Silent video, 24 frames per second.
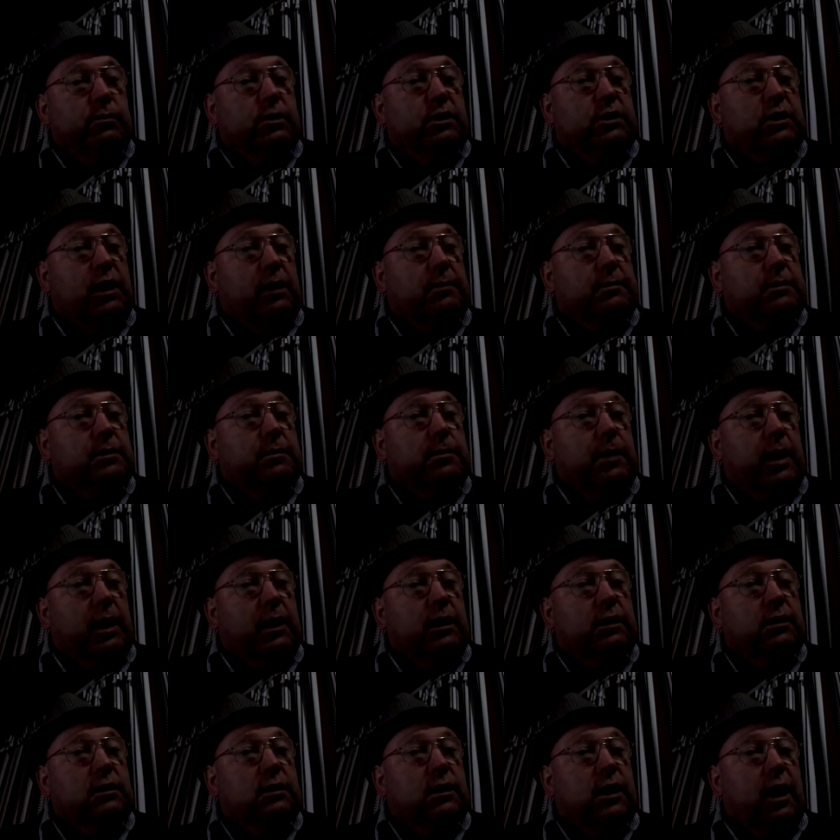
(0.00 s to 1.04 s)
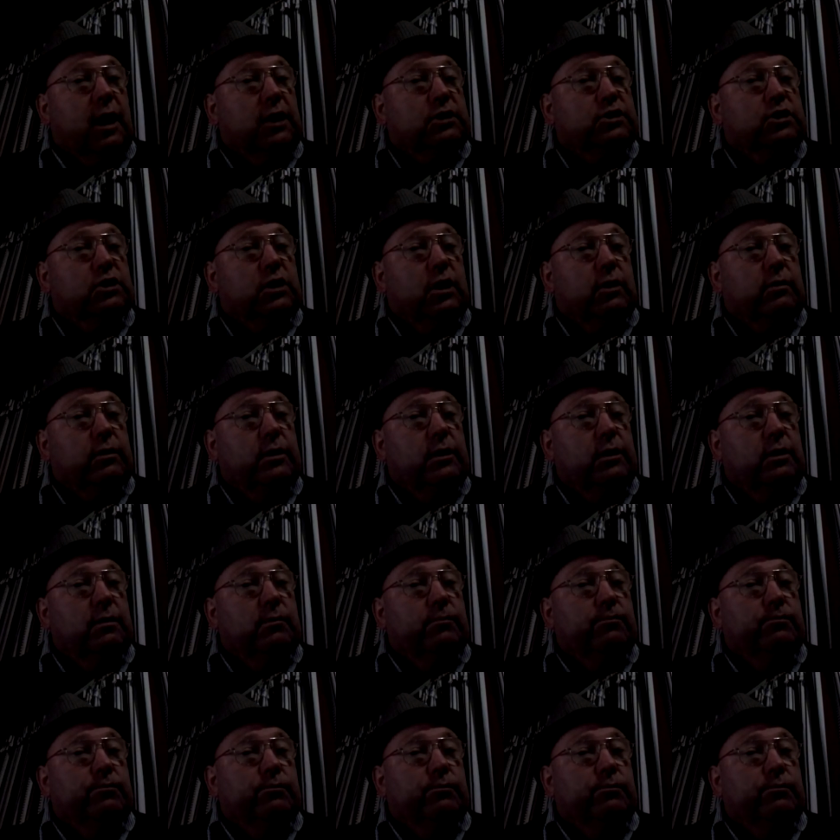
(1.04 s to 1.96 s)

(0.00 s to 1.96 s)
Same as the bank and cash are going.